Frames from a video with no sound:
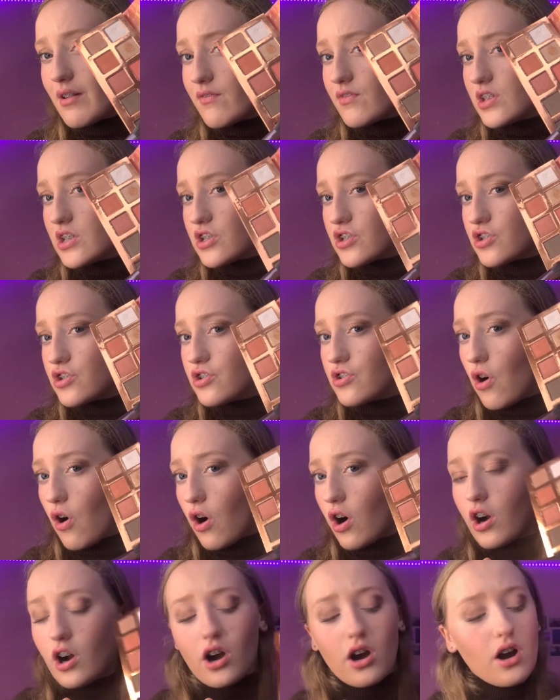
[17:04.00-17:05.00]
this
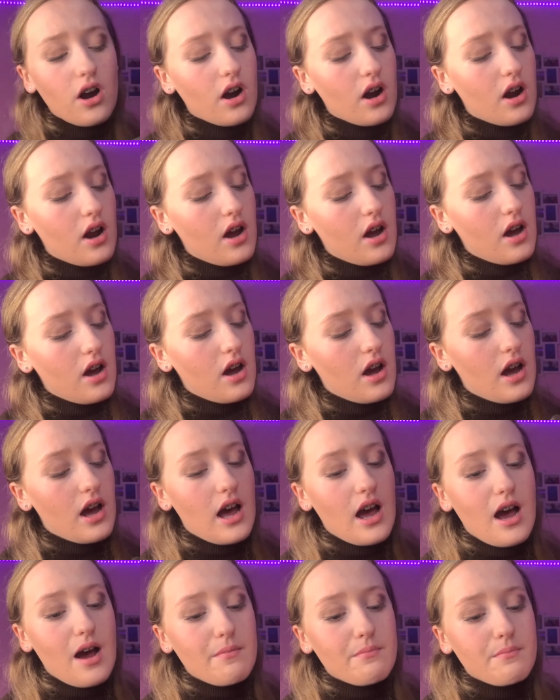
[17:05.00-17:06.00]
darker
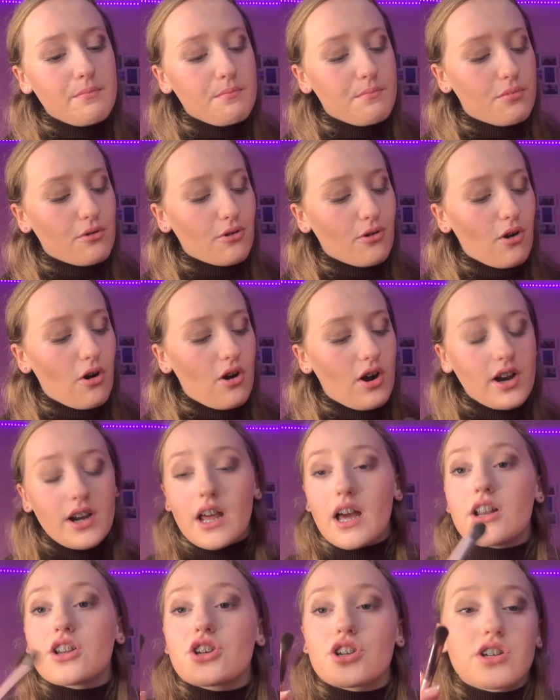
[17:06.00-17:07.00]
brown
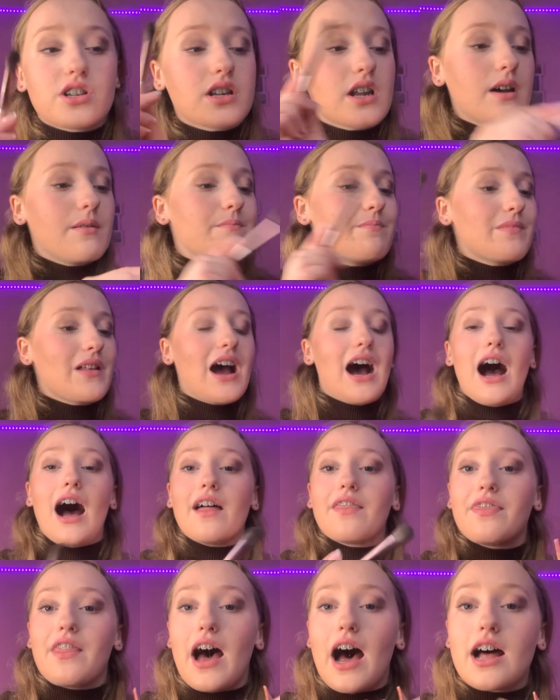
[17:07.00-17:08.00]
and just
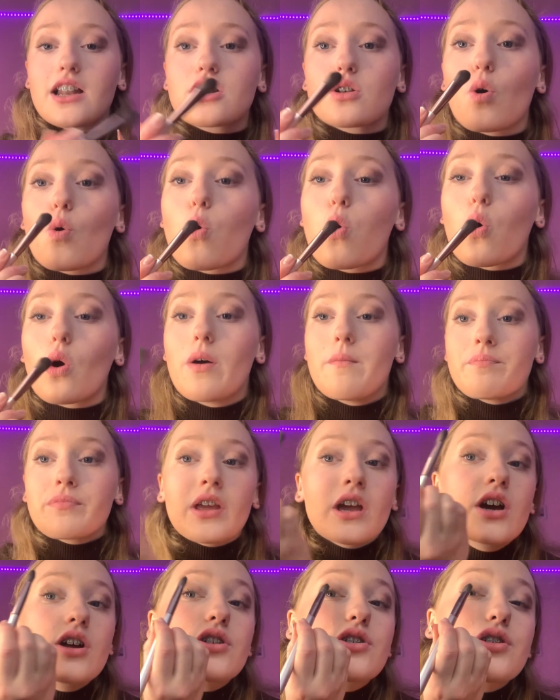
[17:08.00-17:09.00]
add that
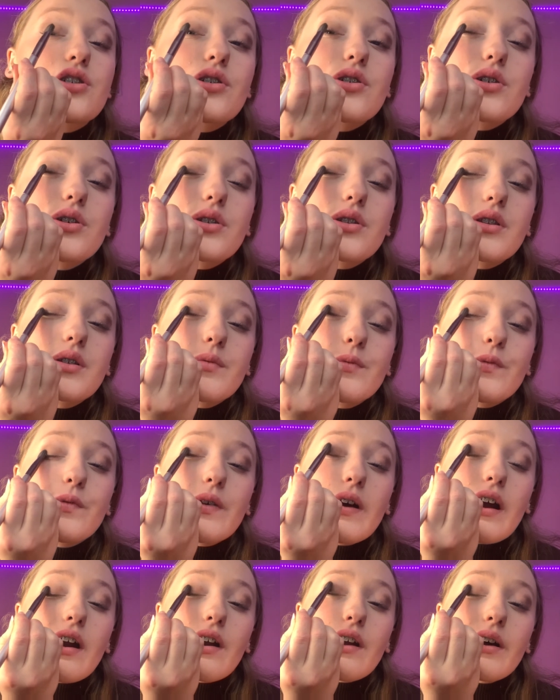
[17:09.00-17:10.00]
to the
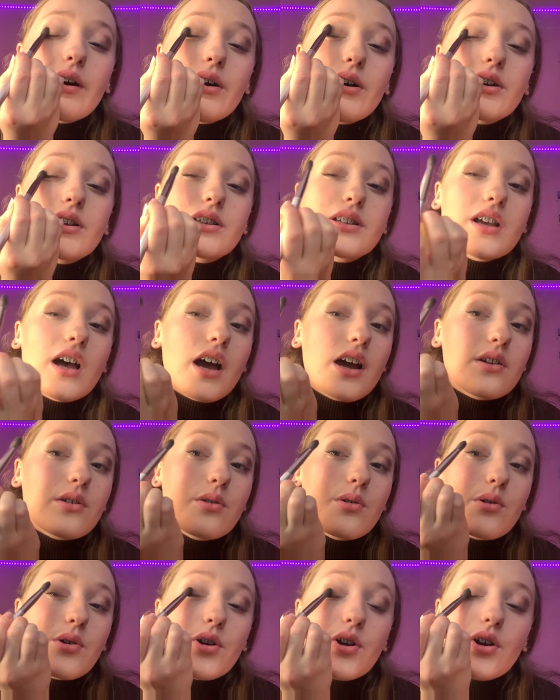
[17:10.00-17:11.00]
very outside
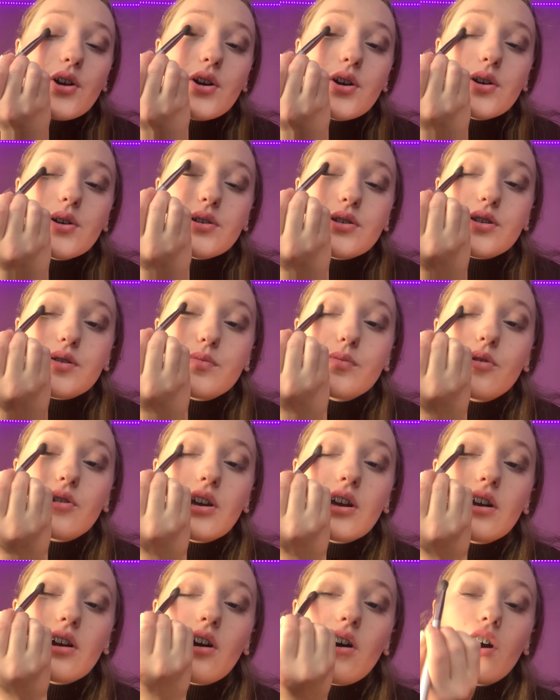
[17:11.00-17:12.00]
corner,
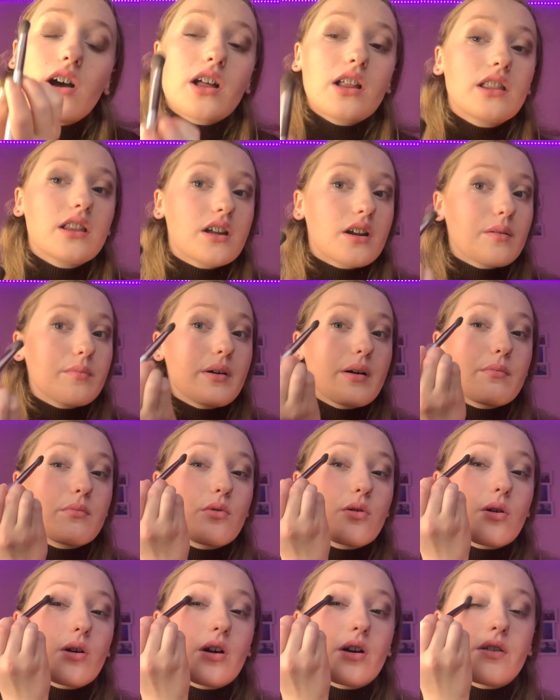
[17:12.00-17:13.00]
smoking it out a little bit
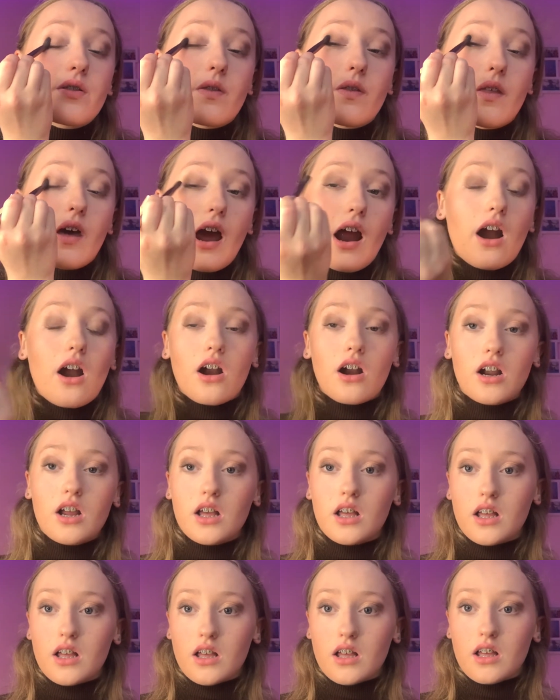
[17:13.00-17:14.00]
more there
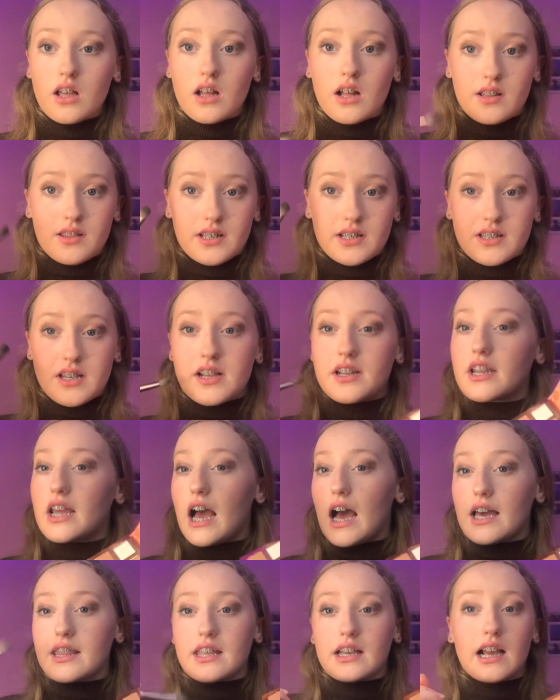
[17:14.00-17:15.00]
at the side. Yeah,
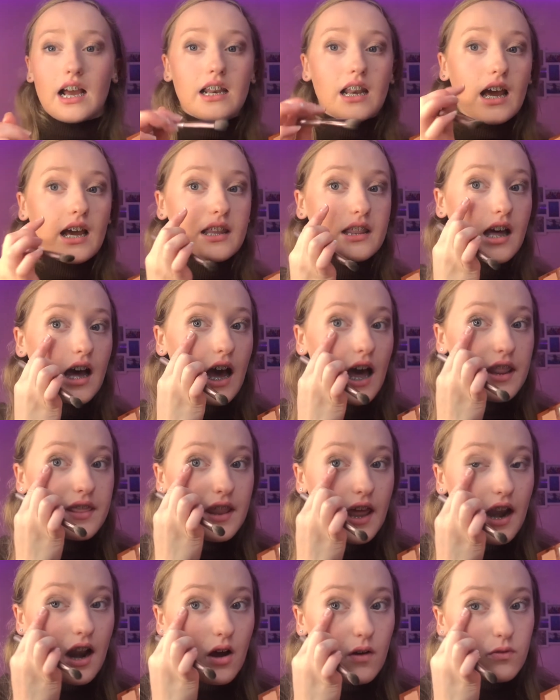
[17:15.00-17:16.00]
I think I like that, and
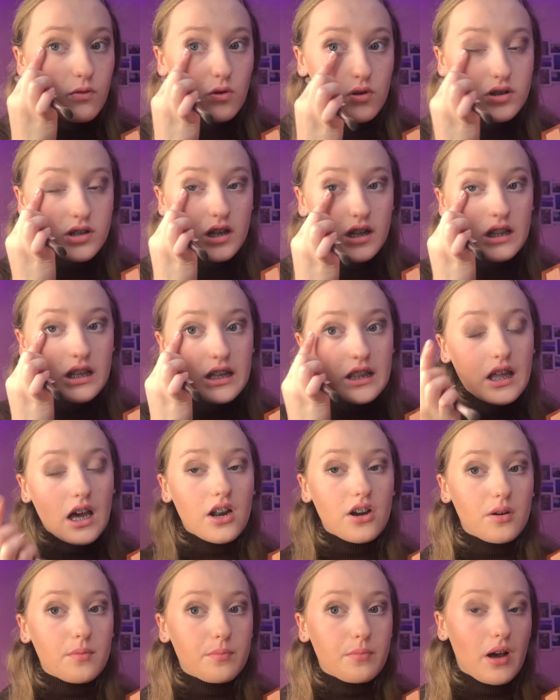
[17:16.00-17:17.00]
then of course I'll clean
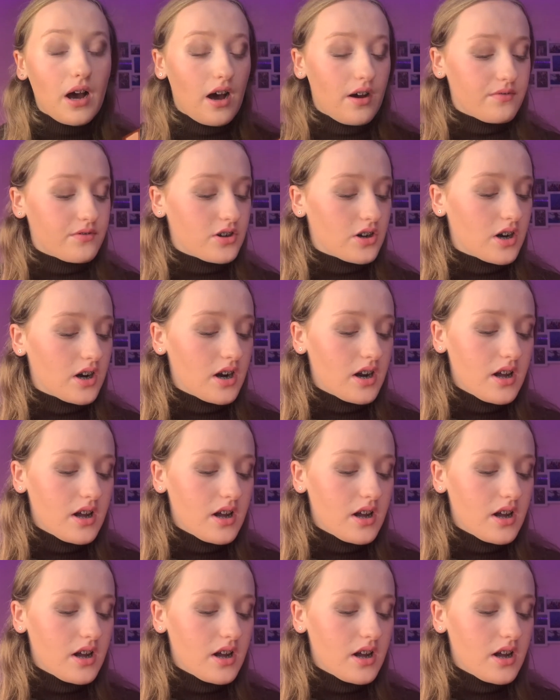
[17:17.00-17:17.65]
that up after.